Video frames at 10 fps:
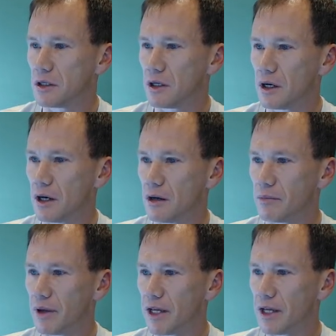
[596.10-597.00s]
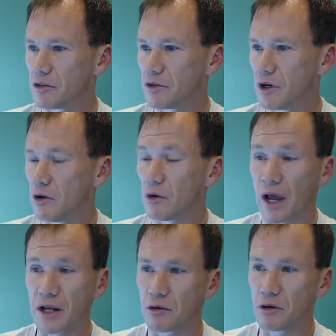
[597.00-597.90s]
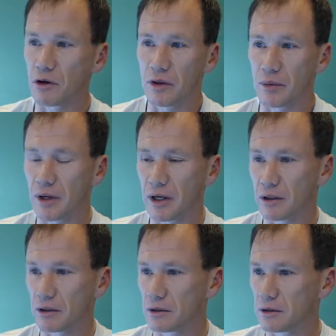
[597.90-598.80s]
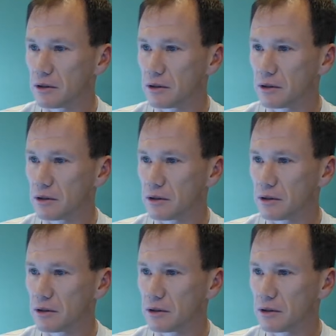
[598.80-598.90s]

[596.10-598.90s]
Age if known, I don't know. They were here